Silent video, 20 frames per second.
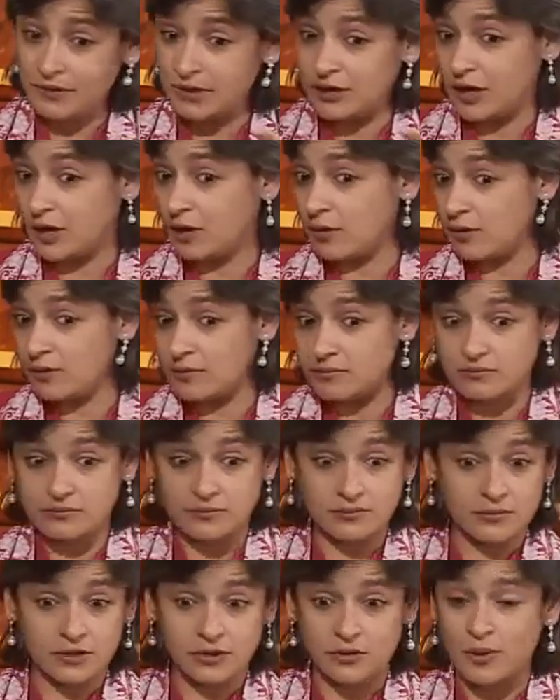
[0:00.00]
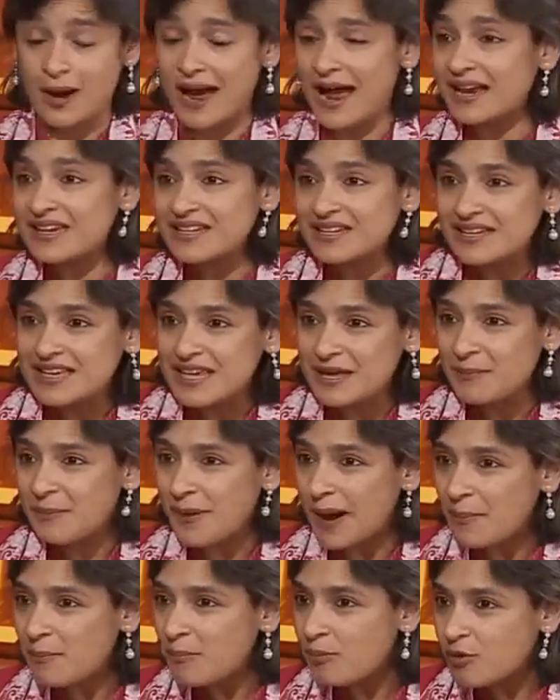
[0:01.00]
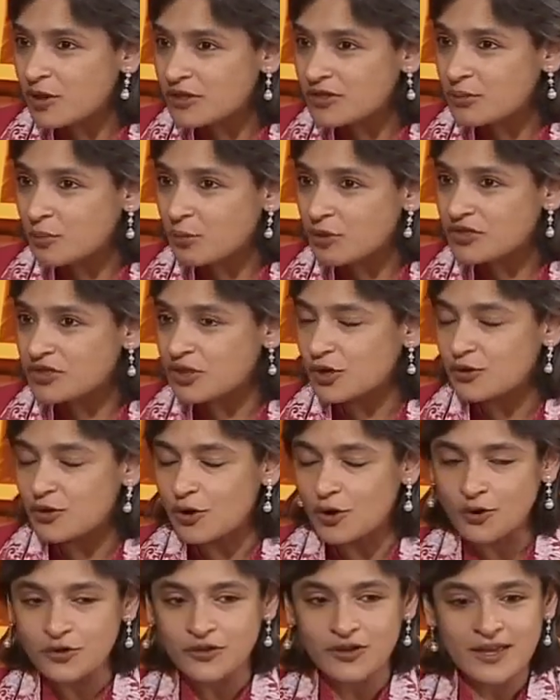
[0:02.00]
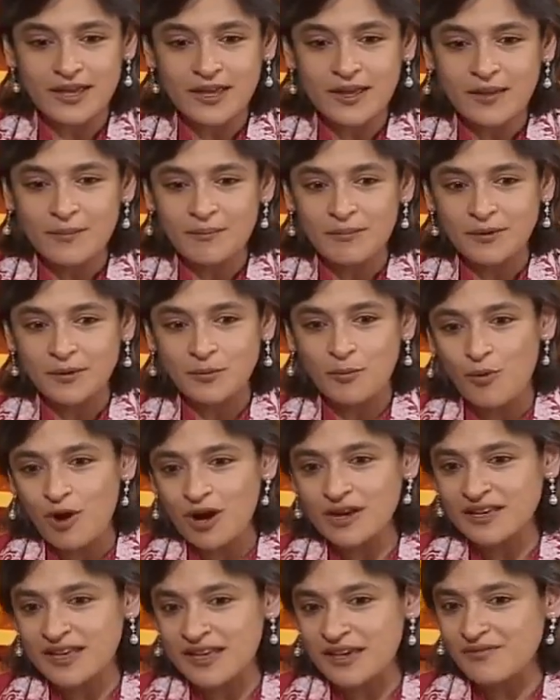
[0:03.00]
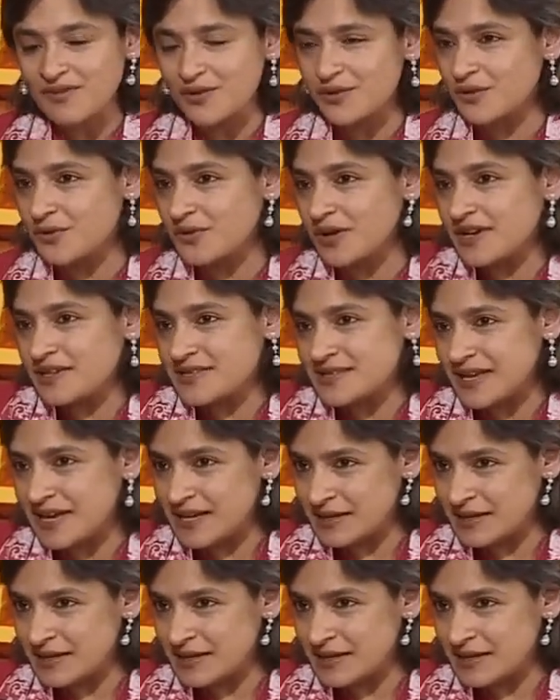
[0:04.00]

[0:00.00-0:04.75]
You had to keep up with the growth. But what gave you the greatest